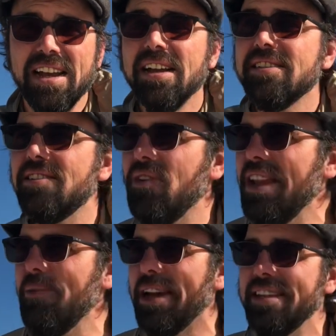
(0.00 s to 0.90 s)
So
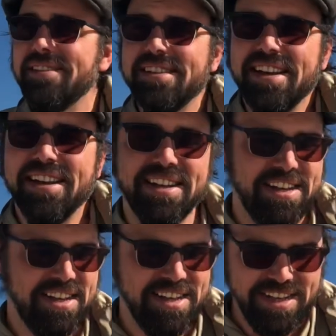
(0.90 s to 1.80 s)
anyways,
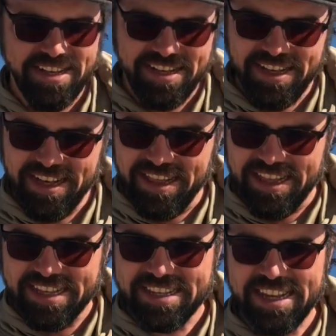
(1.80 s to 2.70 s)

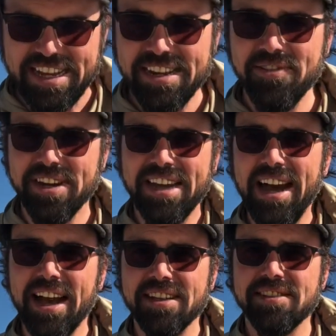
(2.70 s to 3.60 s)
let's get into it.
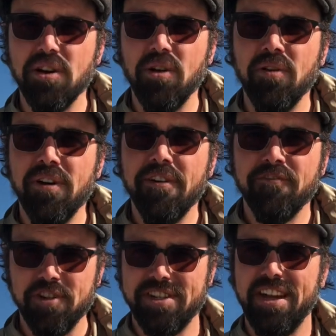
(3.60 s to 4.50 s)
Yeah, so
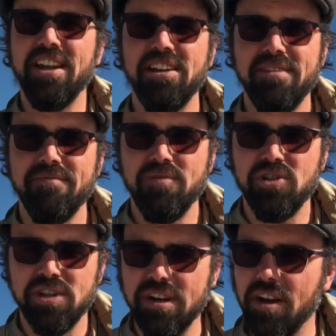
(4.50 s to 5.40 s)
first thing you
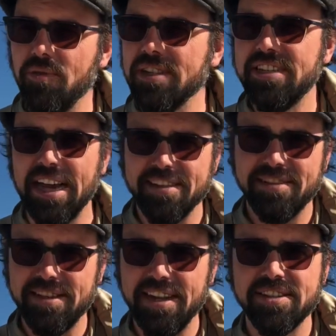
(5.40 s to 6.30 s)
should know is,
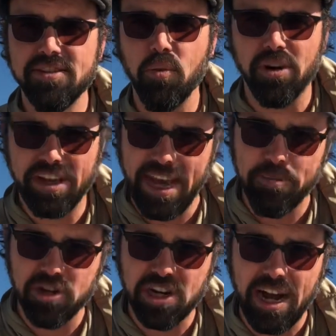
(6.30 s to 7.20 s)
yes, it's a work
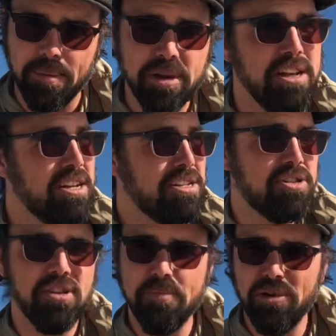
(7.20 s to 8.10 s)
camper job.
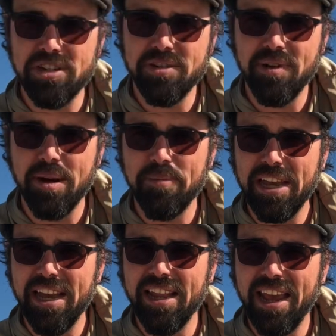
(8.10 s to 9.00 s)
So they put you up
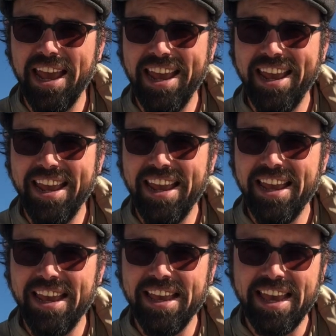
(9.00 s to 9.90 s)
in
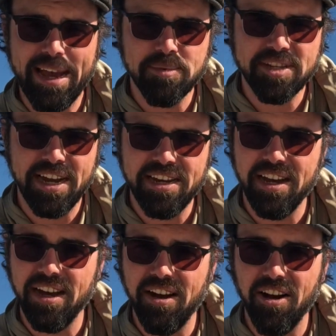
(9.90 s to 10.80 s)
a campsite,
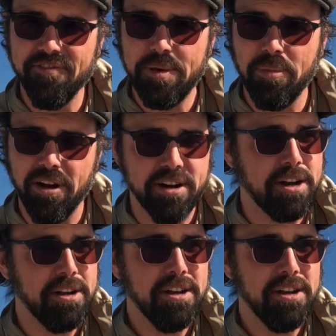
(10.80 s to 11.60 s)
RV park.